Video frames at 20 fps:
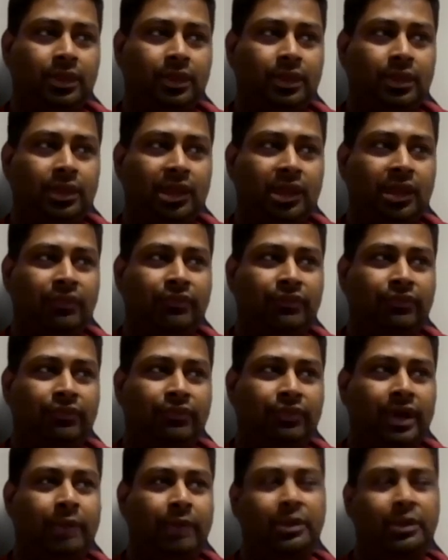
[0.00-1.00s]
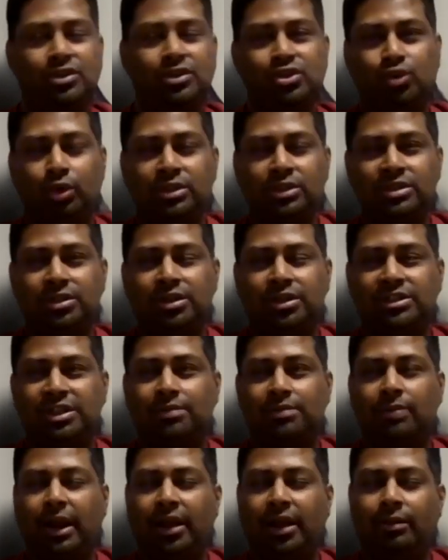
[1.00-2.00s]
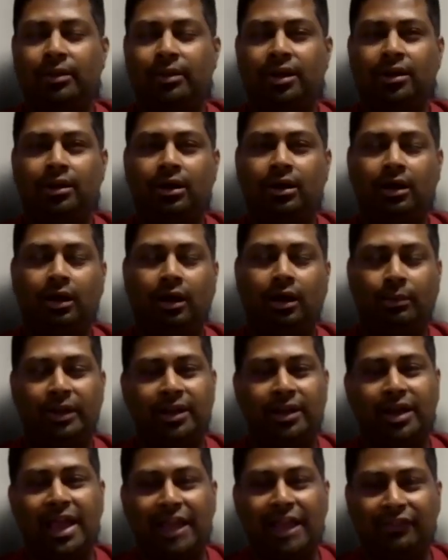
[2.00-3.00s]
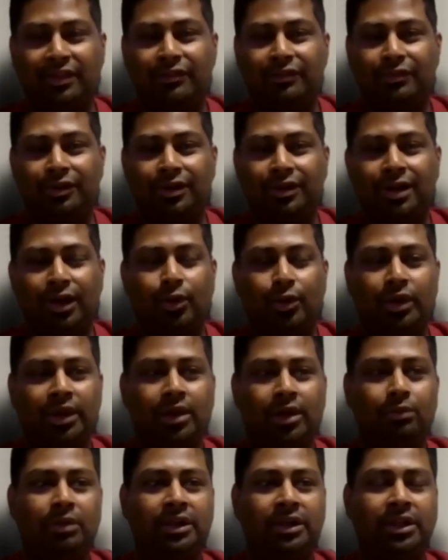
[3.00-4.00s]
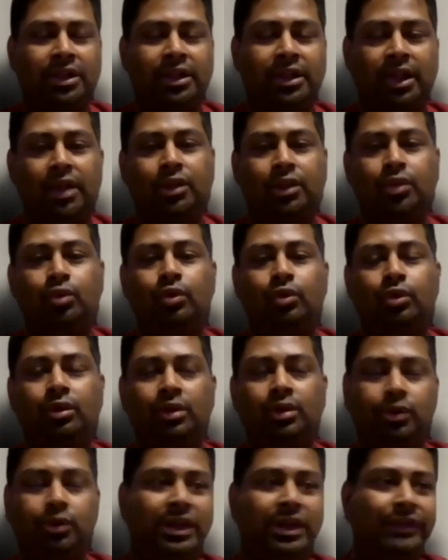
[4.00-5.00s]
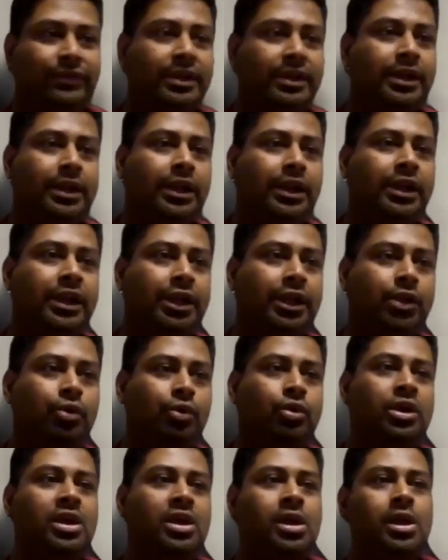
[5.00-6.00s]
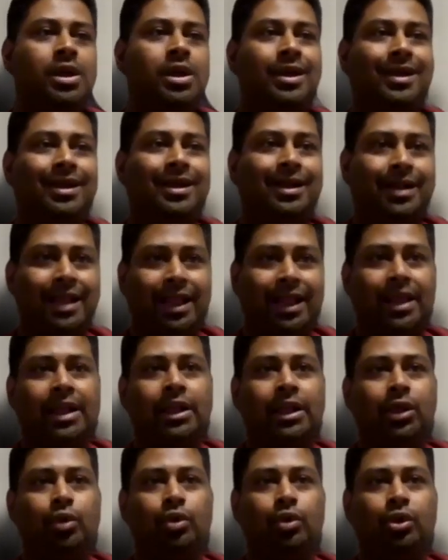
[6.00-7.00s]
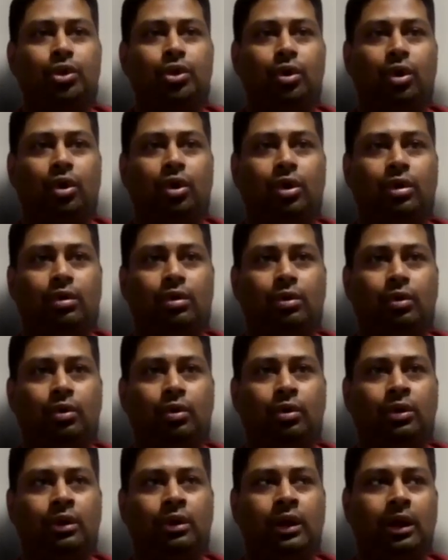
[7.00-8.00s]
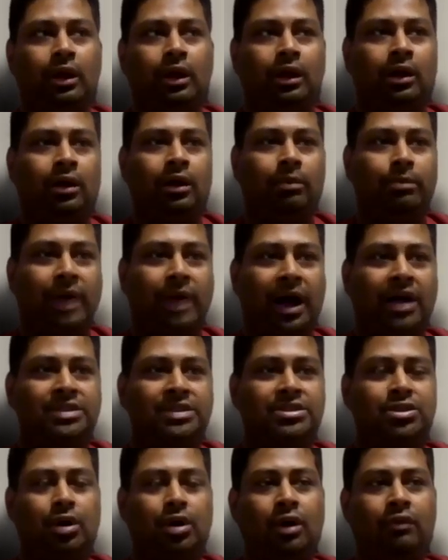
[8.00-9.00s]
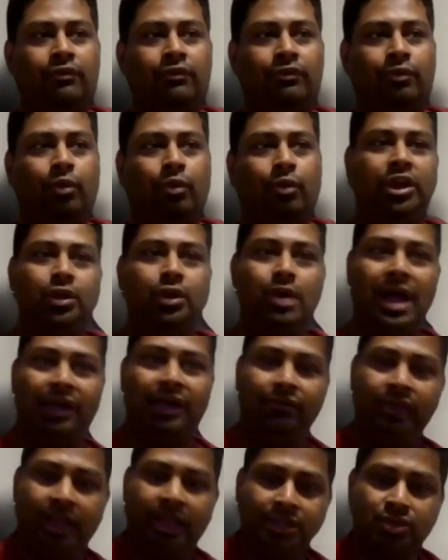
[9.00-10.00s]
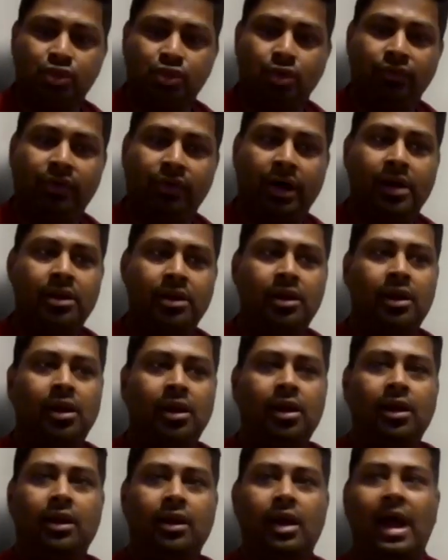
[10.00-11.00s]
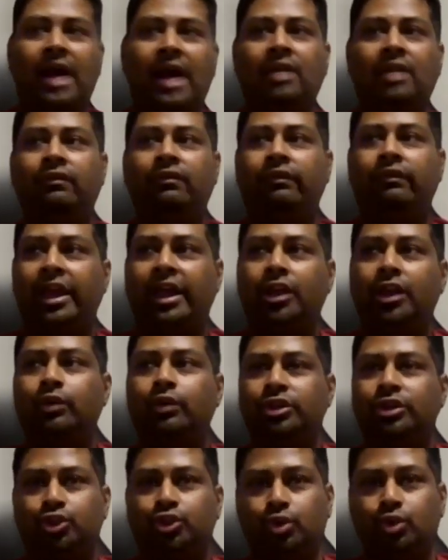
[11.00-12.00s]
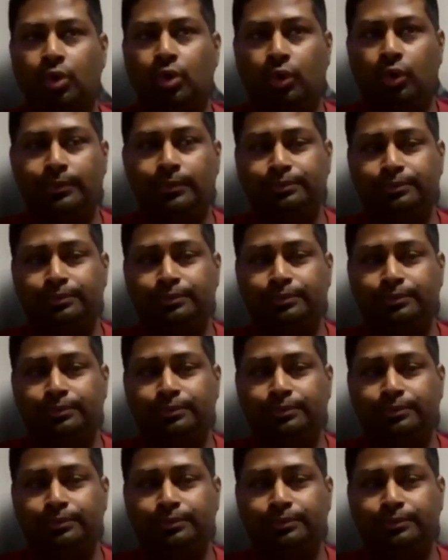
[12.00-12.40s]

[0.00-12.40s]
I mean, soul searching might be a bit a heavy word out here, but then yeah, you definitely need to dig into your own past of what you have done so far and where you wish to go.